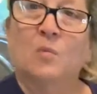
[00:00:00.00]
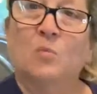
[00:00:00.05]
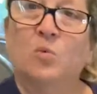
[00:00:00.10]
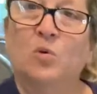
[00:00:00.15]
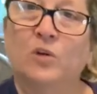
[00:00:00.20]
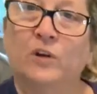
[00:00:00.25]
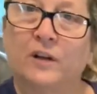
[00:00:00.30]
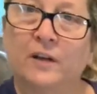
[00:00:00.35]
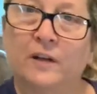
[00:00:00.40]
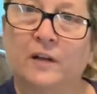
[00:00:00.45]

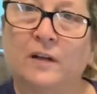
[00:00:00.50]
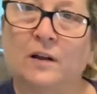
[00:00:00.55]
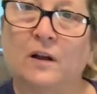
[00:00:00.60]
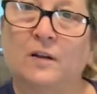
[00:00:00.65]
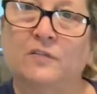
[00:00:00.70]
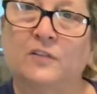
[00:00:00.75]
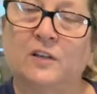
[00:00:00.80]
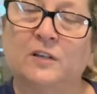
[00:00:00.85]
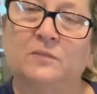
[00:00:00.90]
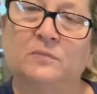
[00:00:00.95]
put it in an
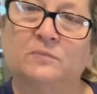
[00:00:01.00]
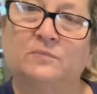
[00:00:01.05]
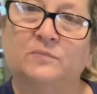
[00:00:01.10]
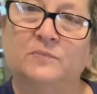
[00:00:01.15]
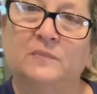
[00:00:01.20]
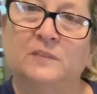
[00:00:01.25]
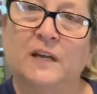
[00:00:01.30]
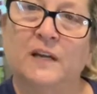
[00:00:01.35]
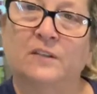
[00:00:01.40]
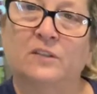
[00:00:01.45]
oven
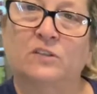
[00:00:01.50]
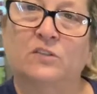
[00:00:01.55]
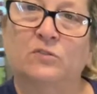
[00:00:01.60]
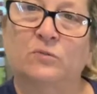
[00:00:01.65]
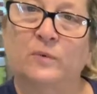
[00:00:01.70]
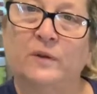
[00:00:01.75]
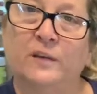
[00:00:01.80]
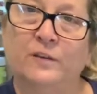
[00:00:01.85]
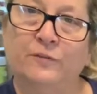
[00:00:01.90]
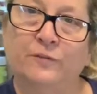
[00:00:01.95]
at
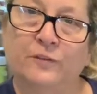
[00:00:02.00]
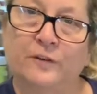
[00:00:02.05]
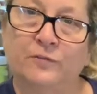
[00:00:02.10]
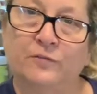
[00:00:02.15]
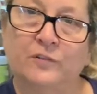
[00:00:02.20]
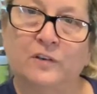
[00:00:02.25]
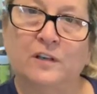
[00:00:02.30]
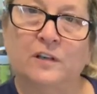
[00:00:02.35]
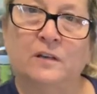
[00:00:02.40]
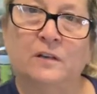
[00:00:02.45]

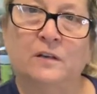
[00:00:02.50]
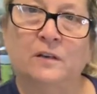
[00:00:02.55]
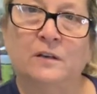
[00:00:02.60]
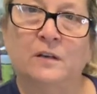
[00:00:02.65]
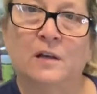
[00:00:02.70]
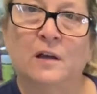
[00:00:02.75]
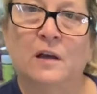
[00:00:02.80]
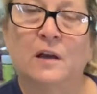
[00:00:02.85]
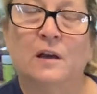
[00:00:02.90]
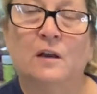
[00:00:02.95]
350
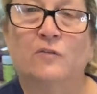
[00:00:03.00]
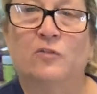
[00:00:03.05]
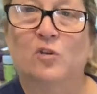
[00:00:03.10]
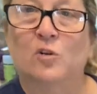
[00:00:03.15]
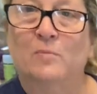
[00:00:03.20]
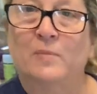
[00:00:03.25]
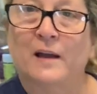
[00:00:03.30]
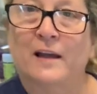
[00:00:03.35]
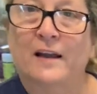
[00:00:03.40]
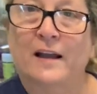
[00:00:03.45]
for
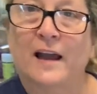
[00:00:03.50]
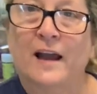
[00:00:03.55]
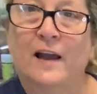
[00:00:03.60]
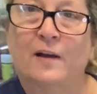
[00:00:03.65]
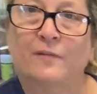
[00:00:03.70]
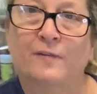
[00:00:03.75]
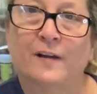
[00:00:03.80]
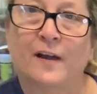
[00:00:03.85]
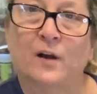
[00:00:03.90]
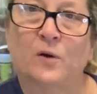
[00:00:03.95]
about a
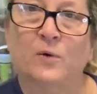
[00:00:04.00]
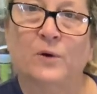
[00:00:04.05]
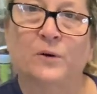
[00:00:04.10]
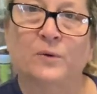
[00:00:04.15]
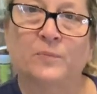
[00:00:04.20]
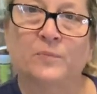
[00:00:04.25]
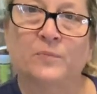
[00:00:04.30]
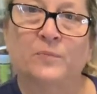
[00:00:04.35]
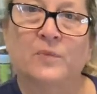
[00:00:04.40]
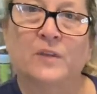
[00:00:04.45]
half hour,
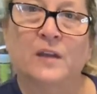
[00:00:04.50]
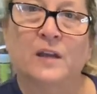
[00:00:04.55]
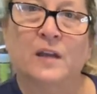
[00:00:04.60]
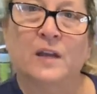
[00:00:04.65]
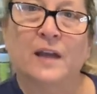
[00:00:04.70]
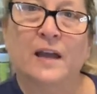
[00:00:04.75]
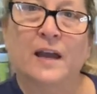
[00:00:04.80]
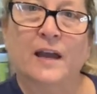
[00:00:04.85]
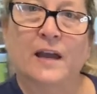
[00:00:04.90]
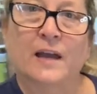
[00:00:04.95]

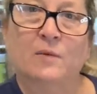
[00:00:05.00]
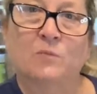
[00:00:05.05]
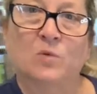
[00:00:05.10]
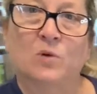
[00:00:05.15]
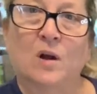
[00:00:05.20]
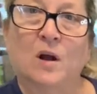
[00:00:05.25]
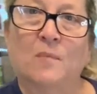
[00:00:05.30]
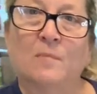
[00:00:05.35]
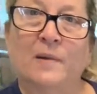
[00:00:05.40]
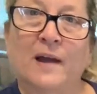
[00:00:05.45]
and we'll
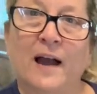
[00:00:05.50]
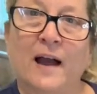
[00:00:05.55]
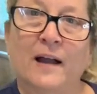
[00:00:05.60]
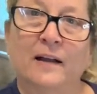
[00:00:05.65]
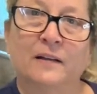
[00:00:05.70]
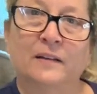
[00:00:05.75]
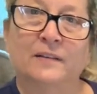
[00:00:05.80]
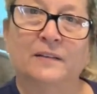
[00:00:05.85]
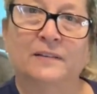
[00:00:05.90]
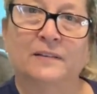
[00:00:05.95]
come
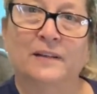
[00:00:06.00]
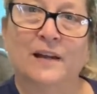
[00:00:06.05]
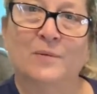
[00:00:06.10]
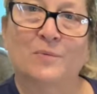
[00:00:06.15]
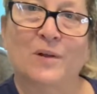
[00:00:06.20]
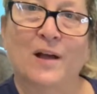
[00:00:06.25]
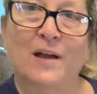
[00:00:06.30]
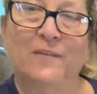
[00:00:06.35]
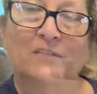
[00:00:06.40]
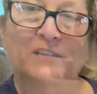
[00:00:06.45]
back and we'll have a